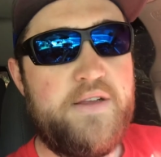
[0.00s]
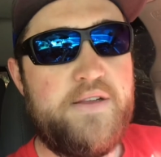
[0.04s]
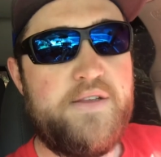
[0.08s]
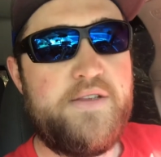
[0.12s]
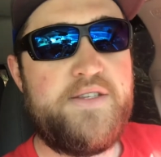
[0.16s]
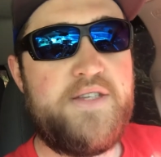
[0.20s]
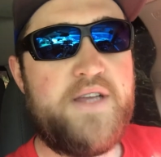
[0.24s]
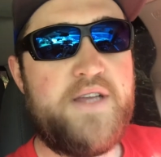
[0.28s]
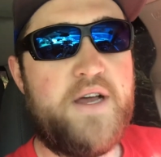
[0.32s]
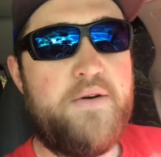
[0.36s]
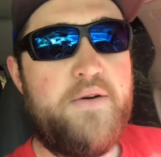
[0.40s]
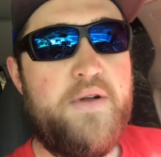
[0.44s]

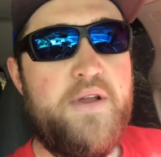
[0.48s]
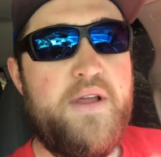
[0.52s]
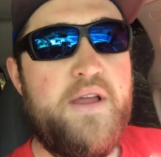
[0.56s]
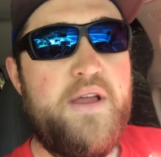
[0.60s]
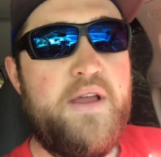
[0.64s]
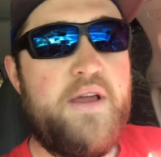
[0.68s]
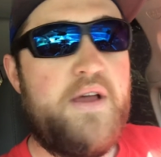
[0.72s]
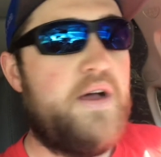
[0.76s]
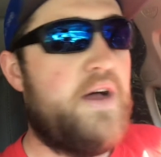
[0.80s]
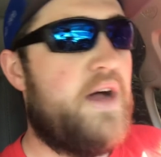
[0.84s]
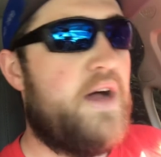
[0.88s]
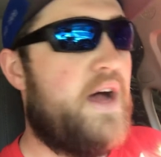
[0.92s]
So
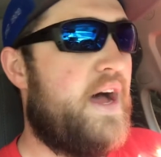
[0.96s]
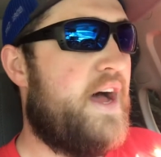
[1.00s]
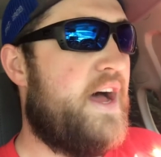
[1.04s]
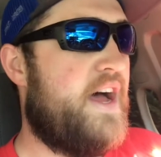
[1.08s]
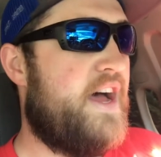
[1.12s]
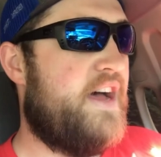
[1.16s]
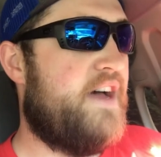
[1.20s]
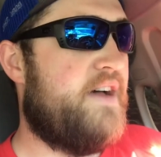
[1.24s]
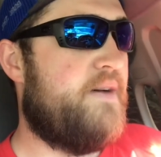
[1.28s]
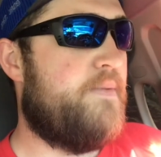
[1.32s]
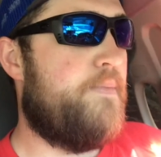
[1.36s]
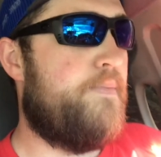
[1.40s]

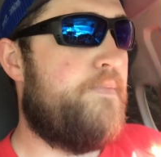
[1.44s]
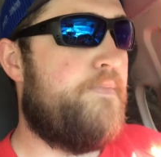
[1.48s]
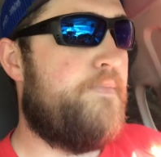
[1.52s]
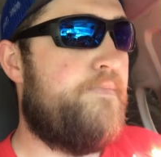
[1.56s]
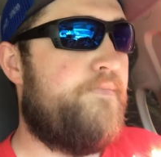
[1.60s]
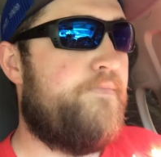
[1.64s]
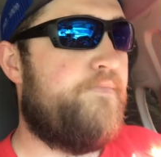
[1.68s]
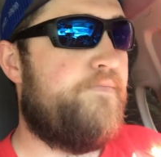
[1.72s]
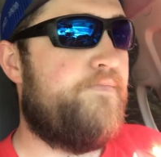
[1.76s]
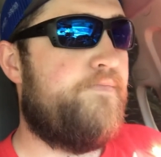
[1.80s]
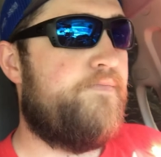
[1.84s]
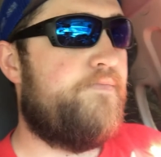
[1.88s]
I'll
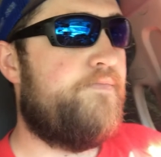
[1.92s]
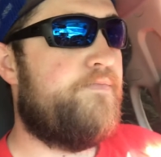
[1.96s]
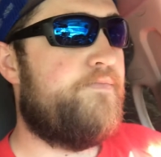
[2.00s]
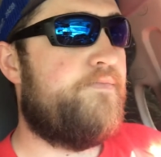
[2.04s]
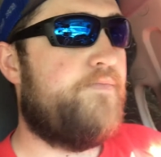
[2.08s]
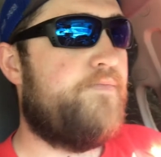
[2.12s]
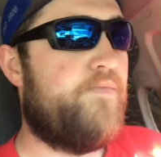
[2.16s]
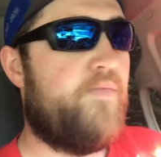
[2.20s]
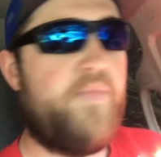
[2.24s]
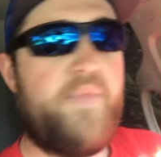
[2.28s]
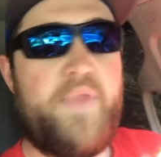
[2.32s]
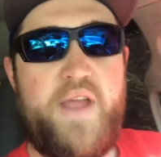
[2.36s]

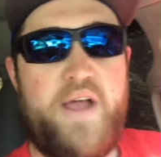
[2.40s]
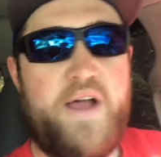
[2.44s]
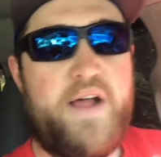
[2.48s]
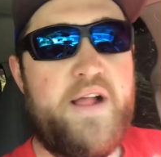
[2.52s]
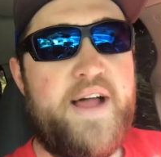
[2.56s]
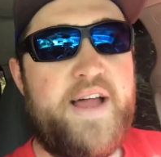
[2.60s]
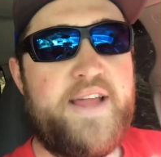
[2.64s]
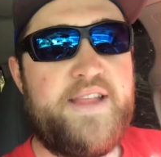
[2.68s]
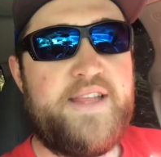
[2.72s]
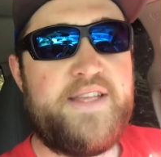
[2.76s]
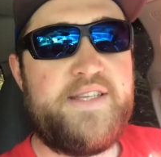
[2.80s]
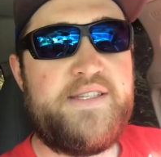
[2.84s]

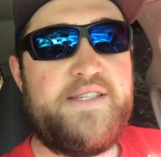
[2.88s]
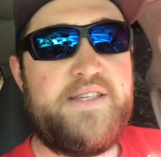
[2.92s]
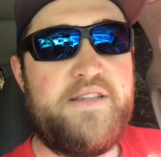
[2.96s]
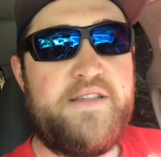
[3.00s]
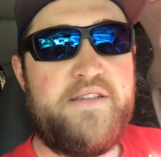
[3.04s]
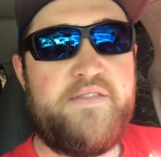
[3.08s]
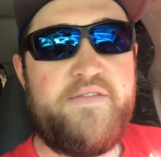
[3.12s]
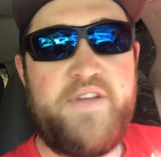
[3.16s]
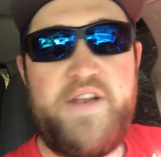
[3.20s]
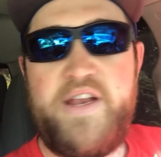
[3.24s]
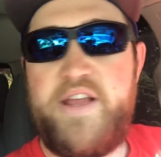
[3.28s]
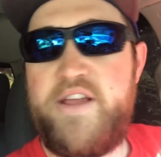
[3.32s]
add this to
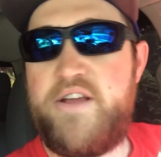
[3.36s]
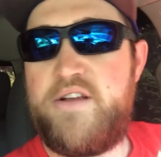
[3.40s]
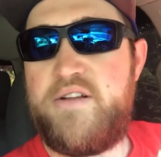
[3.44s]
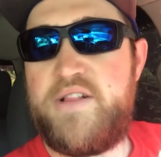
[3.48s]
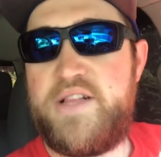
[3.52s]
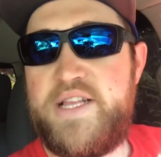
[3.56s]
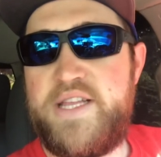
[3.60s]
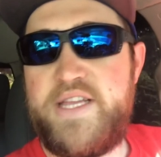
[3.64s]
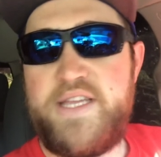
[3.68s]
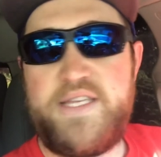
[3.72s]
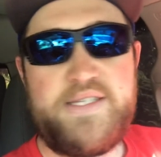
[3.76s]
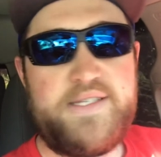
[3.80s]
the video
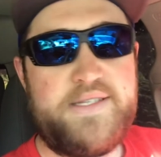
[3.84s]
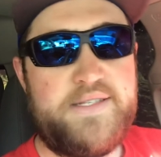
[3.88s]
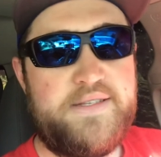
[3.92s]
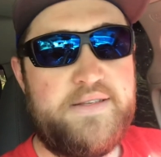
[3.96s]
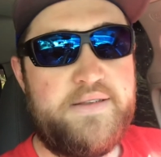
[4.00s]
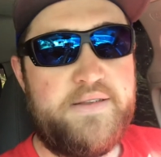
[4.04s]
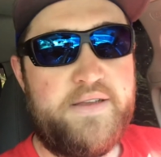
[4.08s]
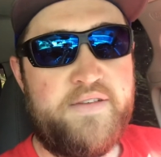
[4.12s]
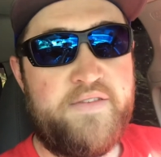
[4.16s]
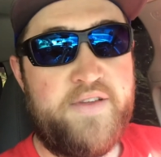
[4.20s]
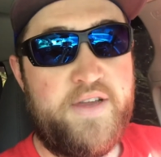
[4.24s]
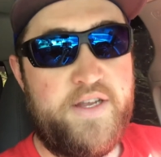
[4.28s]
list
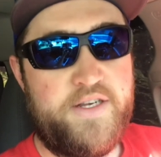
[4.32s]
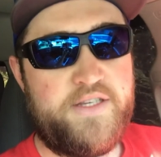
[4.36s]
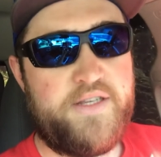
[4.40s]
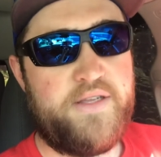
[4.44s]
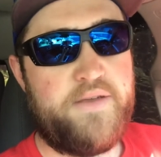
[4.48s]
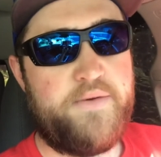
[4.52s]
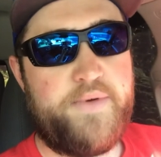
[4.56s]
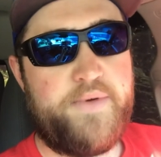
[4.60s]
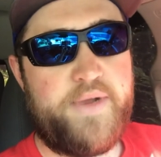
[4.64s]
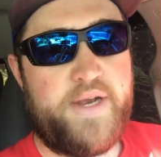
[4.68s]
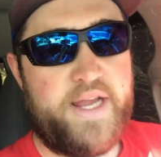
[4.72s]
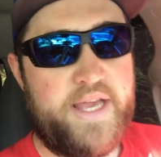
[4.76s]

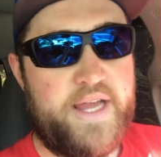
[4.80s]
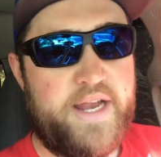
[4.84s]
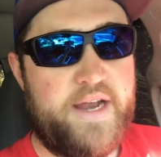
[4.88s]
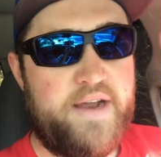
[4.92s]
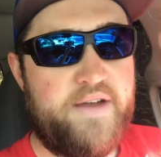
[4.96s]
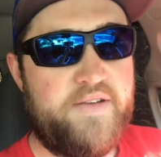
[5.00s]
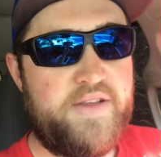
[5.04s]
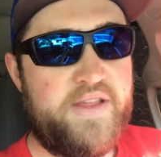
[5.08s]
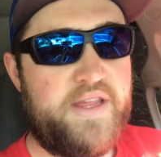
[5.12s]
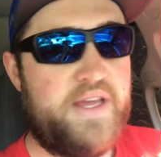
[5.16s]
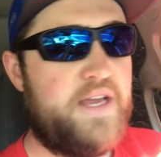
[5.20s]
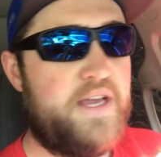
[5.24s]
eventually when I get
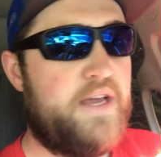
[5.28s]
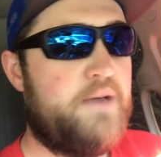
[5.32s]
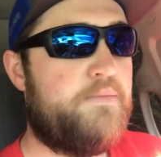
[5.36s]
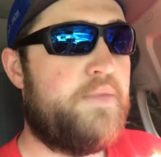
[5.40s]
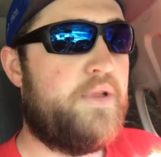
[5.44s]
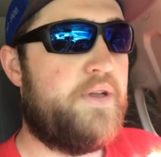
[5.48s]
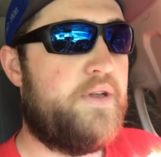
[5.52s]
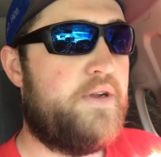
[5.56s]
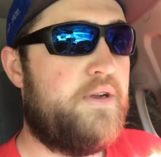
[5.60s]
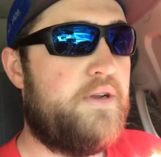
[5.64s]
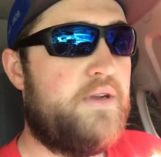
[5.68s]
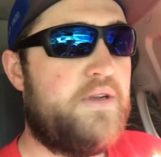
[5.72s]
everything
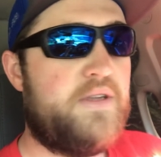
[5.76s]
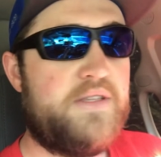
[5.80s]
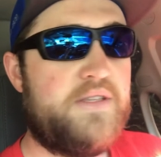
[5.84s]
uploaded.